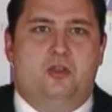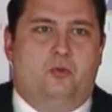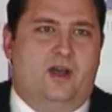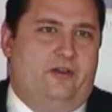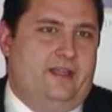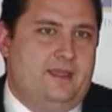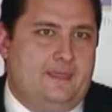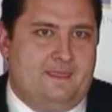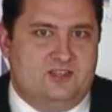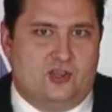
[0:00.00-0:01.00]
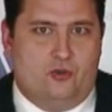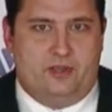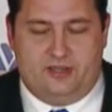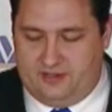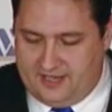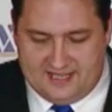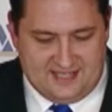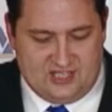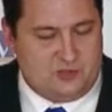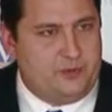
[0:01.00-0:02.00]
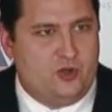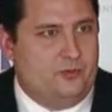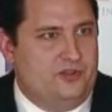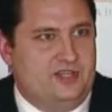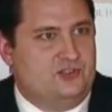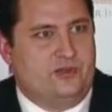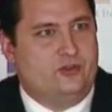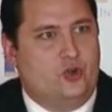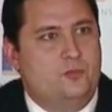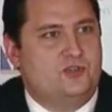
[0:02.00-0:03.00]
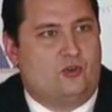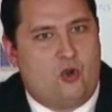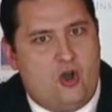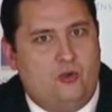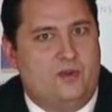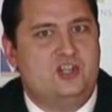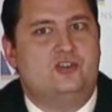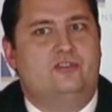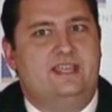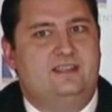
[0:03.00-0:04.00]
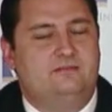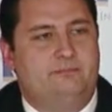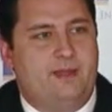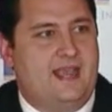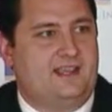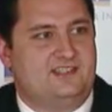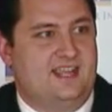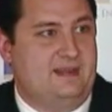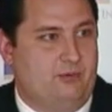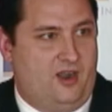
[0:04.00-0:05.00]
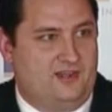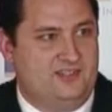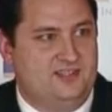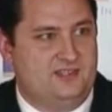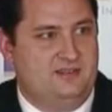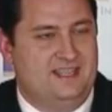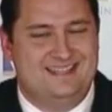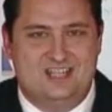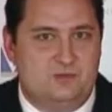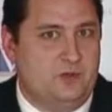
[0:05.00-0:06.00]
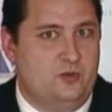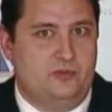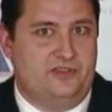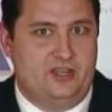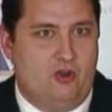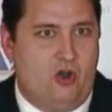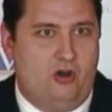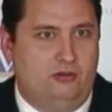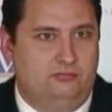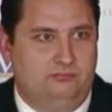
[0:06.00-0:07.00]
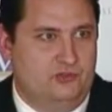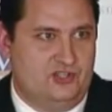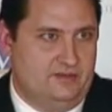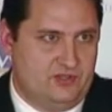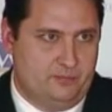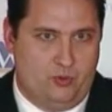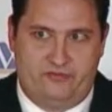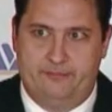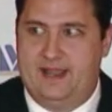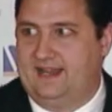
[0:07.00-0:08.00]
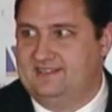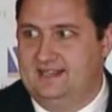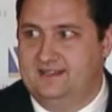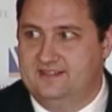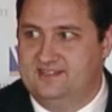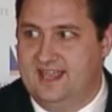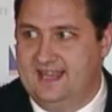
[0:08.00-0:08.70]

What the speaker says: Well, so it's indisputable that these three groups are all originally Pakistani proxies. It's indisputable that they all receive support from Pakistan to this day.